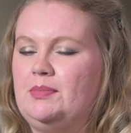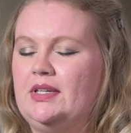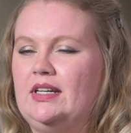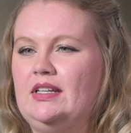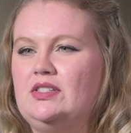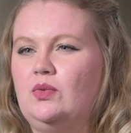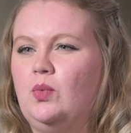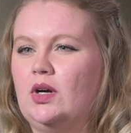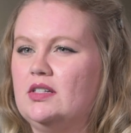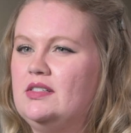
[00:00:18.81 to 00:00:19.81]
to put it into
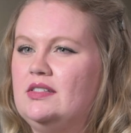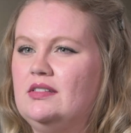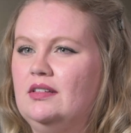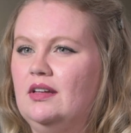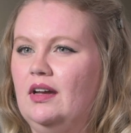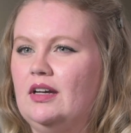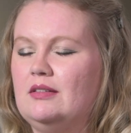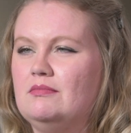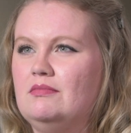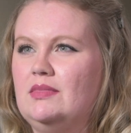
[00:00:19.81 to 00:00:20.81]
words.
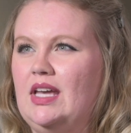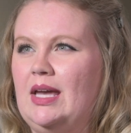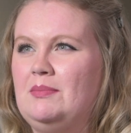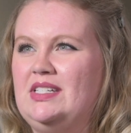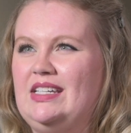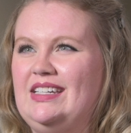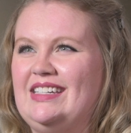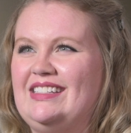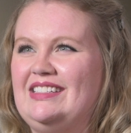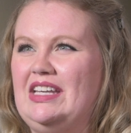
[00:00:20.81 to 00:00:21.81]
Empty
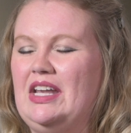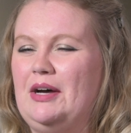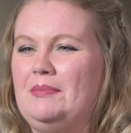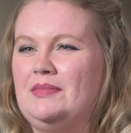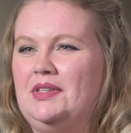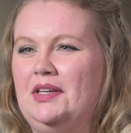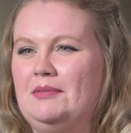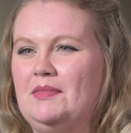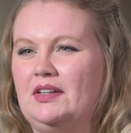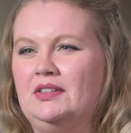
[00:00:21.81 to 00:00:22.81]
and numb
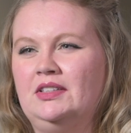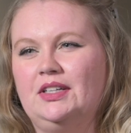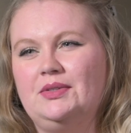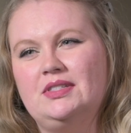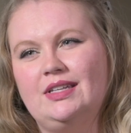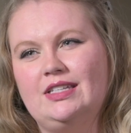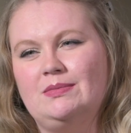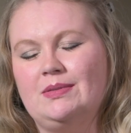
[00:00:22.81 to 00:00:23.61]
come the closest,